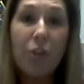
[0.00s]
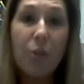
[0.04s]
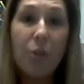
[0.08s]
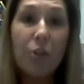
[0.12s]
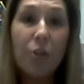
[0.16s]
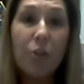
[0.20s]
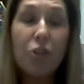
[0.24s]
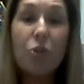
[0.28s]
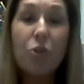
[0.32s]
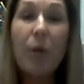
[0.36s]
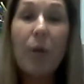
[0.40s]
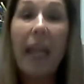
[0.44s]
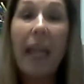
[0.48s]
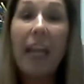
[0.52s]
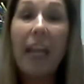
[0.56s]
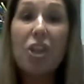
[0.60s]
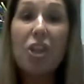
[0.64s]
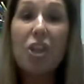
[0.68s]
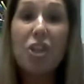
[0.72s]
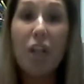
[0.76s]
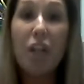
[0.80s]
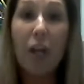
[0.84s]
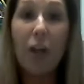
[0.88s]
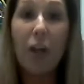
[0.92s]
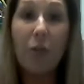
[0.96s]
to
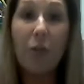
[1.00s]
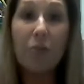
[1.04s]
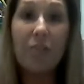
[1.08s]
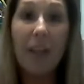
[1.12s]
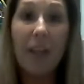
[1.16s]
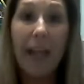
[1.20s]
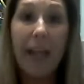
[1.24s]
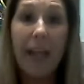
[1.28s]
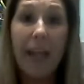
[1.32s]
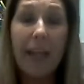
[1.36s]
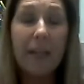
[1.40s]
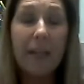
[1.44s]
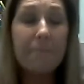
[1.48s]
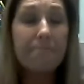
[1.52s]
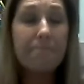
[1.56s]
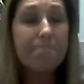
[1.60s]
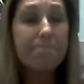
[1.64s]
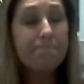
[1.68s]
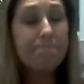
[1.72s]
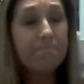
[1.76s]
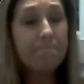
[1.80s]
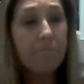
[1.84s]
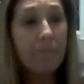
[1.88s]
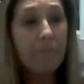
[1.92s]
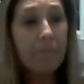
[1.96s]
trade shows like
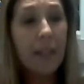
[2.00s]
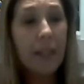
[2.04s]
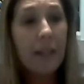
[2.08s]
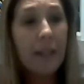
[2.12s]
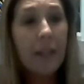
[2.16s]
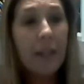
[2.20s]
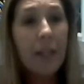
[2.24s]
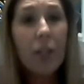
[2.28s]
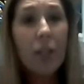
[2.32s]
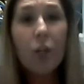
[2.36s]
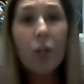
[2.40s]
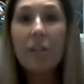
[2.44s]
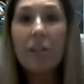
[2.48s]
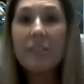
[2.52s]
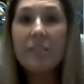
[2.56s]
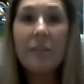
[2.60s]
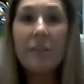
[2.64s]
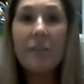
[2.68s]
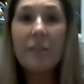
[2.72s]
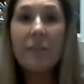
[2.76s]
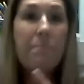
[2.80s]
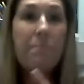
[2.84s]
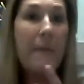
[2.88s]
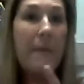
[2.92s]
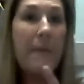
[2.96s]
Christmas
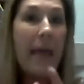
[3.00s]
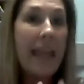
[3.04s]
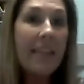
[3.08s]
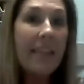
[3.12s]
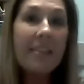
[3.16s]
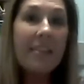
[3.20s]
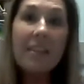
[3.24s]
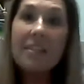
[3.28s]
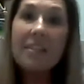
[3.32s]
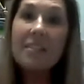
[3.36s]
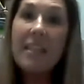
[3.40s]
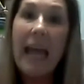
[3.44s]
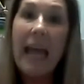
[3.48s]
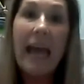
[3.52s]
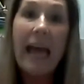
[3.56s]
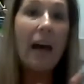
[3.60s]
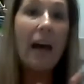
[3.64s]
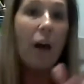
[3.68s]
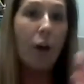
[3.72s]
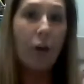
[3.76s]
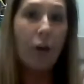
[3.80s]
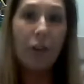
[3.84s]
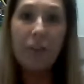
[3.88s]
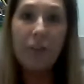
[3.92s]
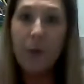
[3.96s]
Made in the
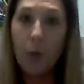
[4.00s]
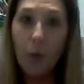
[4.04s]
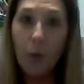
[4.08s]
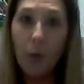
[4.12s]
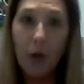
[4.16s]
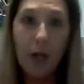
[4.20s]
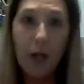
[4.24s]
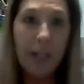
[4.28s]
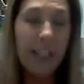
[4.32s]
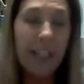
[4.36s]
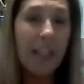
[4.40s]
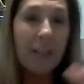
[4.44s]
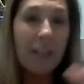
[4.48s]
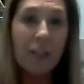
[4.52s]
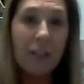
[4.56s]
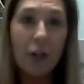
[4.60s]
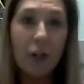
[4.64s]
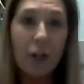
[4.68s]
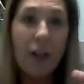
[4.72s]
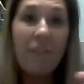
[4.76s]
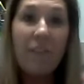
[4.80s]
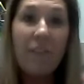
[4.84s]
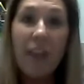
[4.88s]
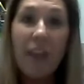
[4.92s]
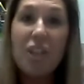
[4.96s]
South, or, you know,
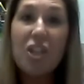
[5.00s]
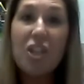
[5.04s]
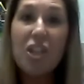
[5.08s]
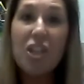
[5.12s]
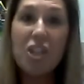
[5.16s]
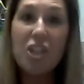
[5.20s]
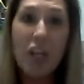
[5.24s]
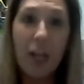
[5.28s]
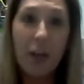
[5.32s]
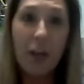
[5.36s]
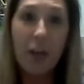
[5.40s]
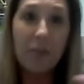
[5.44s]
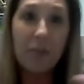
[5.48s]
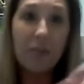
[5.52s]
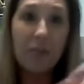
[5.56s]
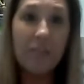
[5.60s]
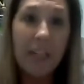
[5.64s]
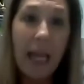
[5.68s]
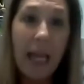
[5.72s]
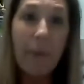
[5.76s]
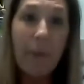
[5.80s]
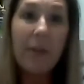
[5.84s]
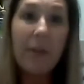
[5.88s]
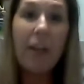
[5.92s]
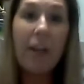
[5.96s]
little convention shows.
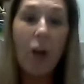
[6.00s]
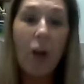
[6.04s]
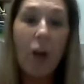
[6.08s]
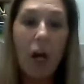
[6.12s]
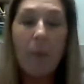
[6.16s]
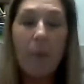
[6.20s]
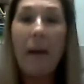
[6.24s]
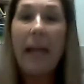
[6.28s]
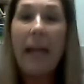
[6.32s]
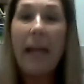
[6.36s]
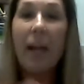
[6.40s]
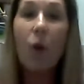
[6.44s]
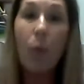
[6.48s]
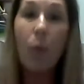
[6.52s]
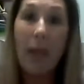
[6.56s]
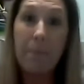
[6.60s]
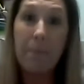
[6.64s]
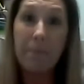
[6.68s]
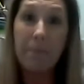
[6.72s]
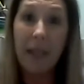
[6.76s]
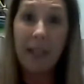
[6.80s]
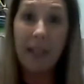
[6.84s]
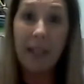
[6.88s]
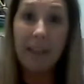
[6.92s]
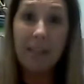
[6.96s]
And I would take all my
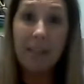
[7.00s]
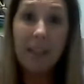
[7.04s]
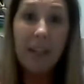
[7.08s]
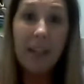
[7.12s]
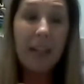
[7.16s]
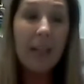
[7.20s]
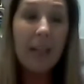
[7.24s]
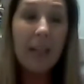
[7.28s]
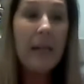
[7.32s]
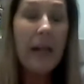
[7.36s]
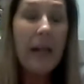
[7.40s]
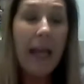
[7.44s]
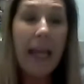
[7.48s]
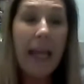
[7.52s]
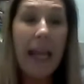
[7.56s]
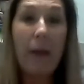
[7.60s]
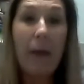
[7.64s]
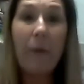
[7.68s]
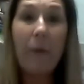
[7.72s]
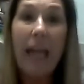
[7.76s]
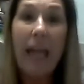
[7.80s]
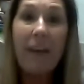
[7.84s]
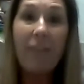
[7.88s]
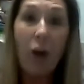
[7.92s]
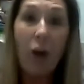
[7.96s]
equipment and I
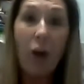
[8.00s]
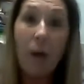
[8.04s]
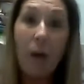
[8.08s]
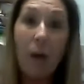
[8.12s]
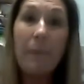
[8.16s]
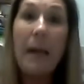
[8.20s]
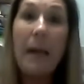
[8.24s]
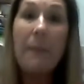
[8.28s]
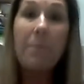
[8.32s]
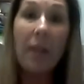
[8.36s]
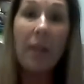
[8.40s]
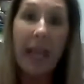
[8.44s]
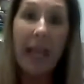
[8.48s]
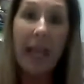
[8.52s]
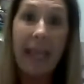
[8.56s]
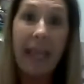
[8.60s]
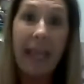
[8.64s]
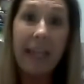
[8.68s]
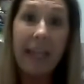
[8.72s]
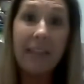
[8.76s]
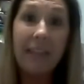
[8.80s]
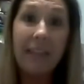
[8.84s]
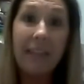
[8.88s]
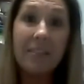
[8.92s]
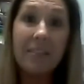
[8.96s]
would have all my
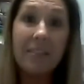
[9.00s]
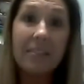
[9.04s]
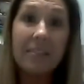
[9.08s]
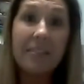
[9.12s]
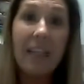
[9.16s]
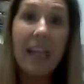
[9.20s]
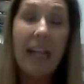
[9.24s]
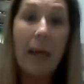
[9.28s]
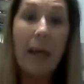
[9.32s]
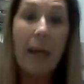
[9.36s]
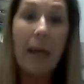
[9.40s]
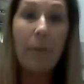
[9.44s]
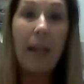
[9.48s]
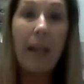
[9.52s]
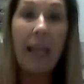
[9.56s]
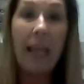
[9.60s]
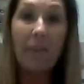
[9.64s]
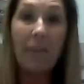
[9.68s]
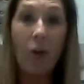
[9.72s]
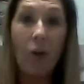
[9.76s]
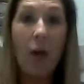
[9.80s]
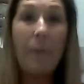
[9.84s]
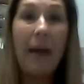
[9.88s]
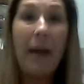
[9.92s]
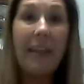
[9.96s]
blanks and I would have
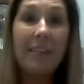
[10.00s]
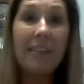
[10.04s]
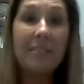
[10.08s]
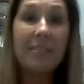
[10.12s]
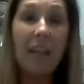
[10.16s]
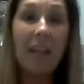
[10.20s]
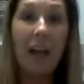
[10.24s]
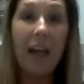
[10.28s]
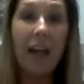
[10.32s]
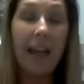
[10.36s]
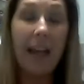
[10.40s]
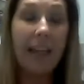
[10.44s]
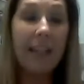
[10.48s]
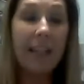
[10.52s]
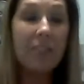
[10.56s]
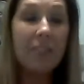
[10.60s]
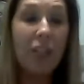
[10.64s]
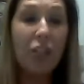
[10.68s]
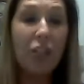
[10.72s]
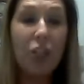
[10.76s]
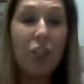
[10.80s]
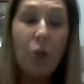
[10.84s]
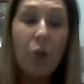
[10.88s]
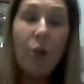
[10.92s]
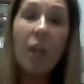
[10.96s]
all my designs.
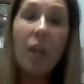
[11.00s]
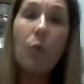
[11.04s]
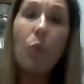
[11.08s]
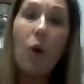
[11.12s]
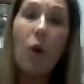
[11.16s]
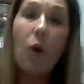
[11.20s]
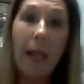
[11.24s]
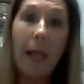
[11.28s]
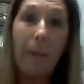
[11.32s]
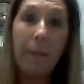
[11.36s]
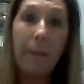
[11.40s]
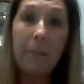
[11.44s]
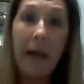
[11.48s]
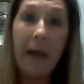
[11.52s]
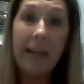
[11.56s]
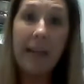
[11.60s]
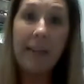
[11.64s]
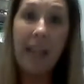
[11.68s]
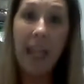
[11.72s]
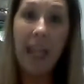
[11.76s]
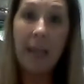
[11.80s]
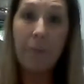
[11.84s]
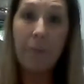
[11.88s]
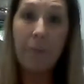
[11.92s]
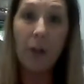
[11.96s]
And you could walk up to
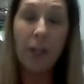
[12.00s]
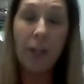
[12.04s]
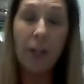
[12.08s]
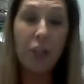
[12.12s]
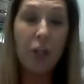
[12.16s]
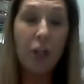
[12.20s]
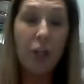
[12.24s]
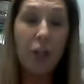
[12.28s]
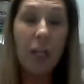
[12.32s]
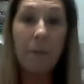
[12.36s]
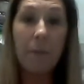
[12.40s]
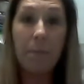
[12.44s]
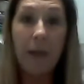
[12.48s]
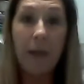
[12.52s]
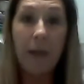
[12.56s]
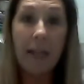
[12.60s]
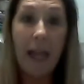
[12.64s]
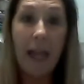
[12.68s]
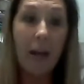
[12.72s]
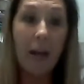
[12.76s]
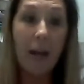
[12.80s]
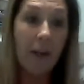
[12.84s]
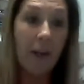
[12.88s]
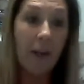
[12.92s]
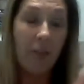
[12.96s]
my table and you could
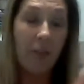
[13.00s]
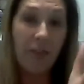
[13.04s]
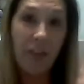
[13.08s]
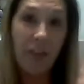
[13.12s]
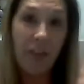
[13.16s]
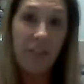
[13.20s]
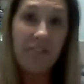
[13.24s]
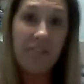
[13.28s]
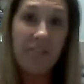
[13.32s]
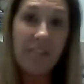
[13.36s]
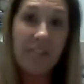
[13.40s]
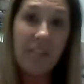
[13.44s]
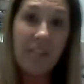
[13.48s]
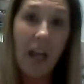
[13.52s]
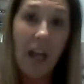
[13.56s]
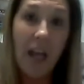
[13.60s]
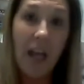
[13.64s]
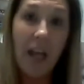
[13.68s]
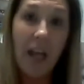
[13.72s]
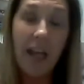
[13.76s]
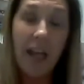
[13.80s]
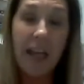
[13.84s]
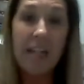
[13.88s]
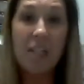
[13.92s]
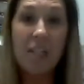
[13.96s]
pick out this
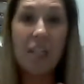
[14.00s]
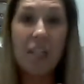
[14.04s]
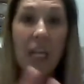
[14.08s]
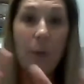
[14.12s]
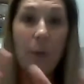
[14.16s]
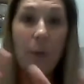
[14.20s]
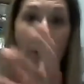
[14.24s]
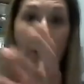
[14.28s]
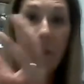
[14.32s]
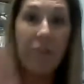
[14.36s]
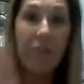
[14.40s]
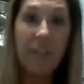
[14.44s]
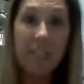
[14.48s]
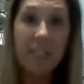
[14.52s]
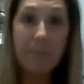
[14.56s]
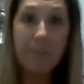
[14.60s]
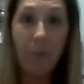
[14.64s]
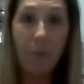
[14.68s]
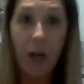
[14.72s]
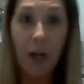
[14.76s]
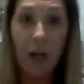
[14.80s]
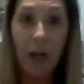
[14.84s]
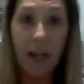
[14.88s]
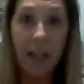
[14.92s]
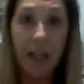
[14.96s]
design to go on this
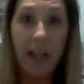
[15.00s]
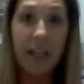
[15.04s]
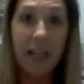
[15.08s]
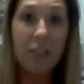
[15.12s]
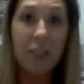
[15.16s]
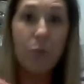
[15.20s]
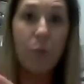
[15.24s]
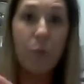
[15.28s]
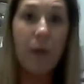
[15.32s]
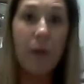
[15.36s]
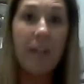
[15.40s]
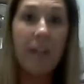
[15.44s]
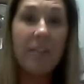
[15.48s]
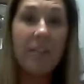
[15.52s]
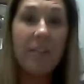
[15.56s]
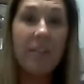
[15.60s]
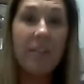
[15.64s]
product with